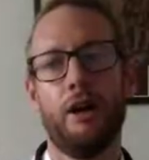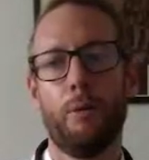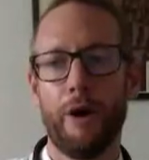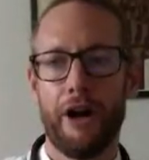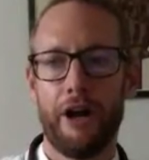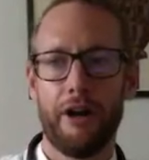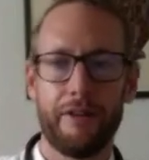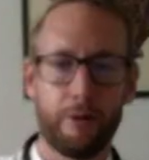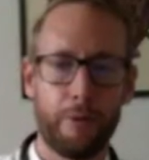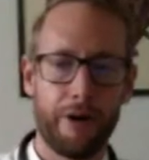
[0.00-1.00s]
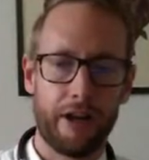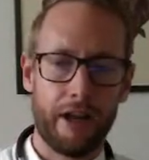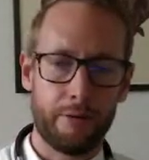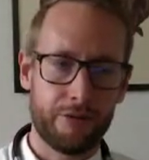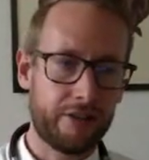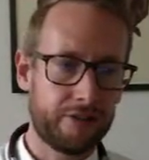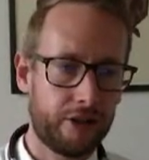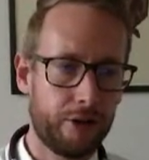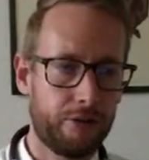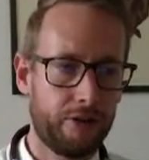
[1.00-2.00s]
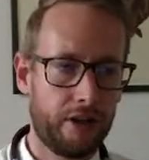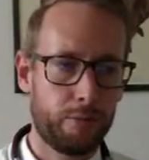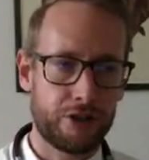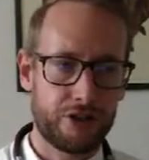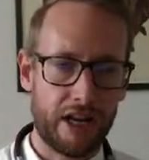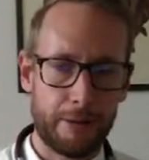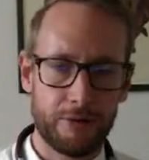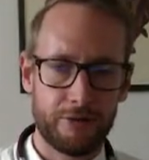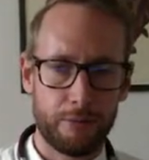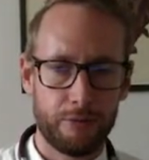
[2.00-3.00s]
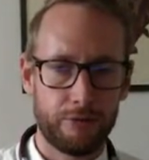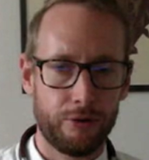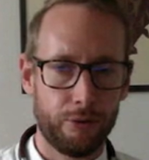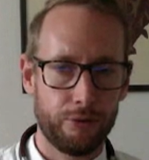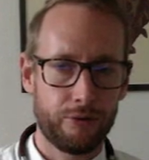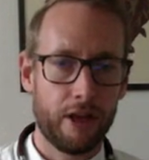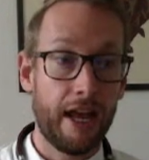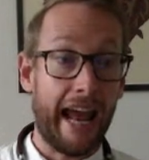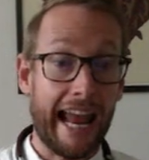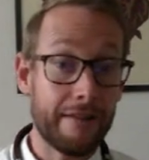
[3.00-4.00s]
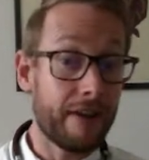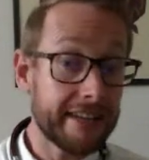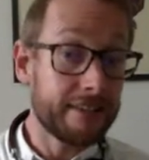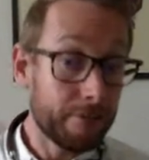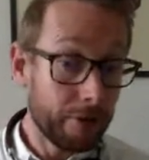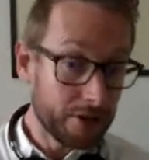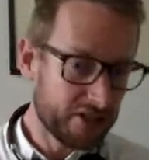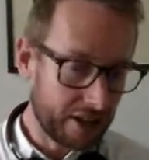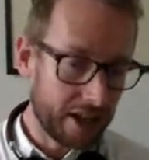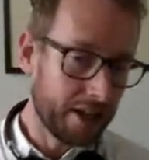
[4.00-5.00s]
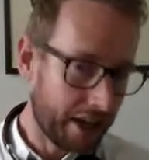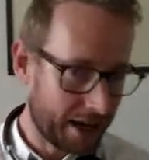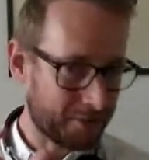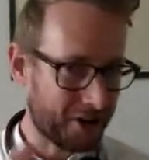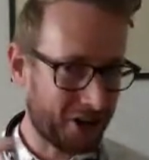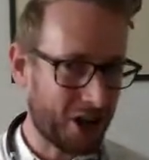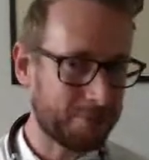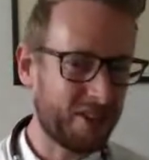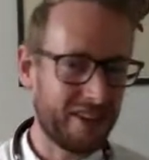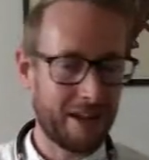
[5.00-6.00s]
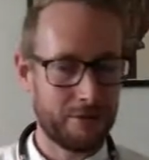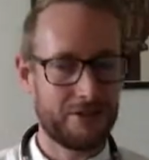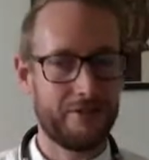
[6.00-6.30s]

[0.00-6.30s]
where the query was executed, which tables it was used, and vice versa. And I'm going to come to that, which is